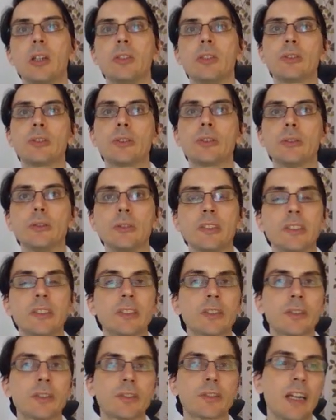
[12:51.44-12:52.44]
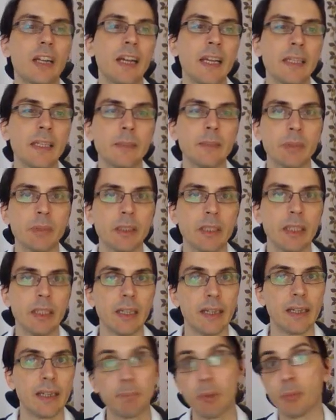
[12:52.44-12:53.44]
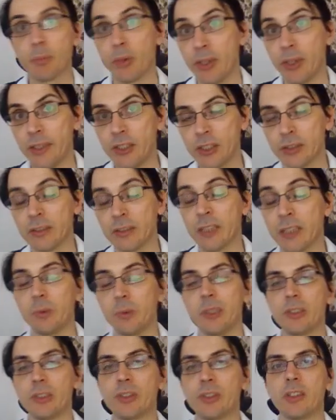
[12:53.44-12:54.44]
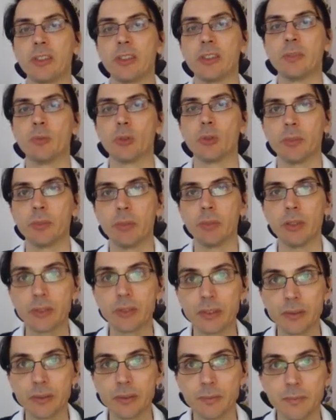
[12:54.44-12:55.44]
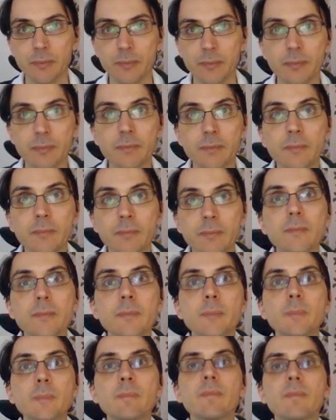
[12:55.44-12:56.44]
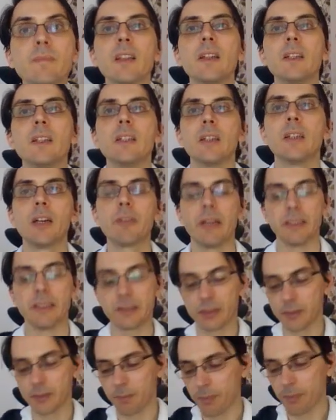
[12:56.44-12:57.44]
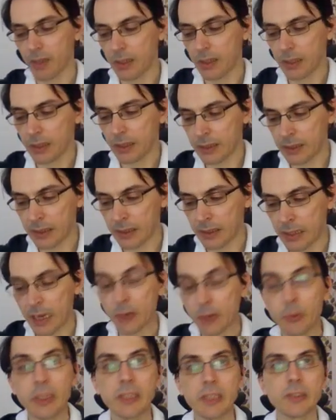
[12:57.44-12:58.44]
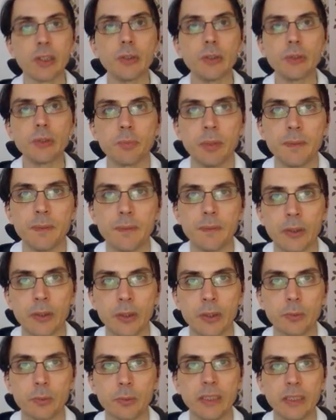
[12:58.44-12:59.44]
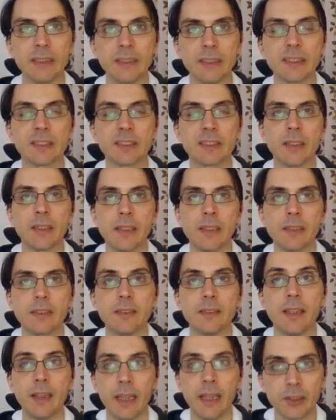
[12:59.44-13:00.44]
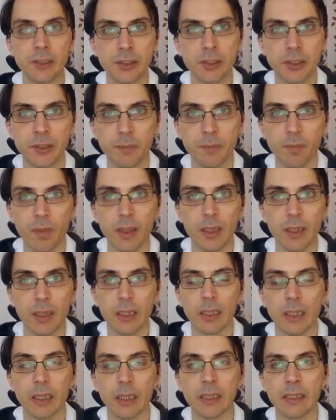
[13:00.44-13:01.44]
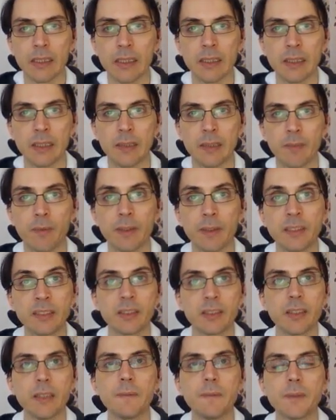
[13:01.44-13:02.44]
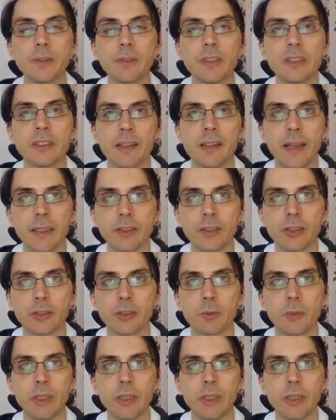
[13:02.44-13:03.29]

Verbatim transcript: to describe a population that we have to learn more about. All right, uh, a quick note before we start the lecture. Uh, starting from this lecture, we